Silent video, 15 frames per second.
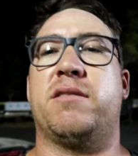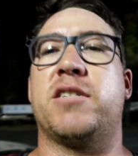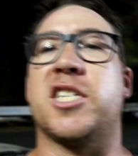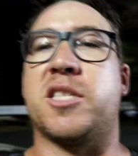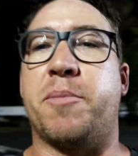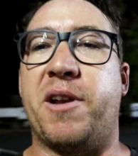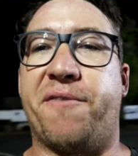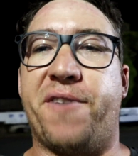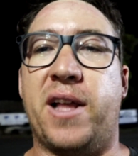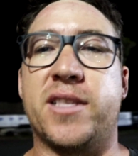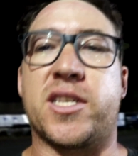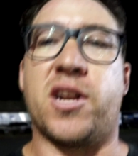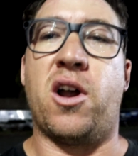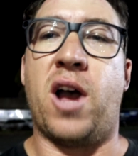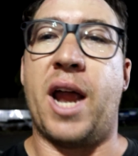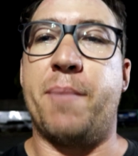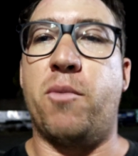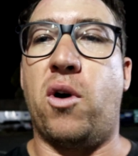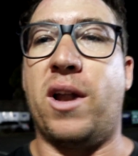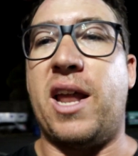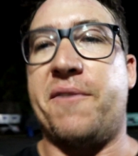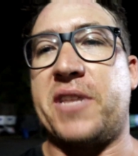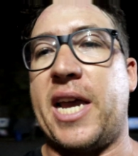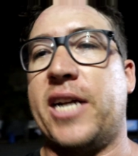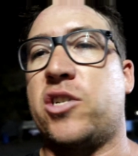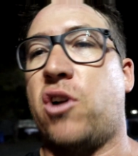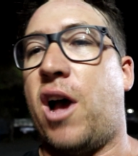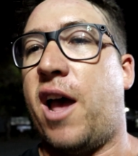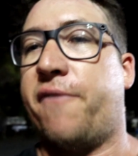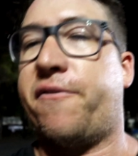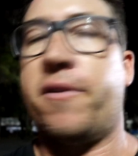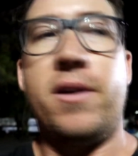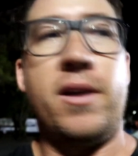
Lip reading: just a bit of fun tonight. More left-hand drive.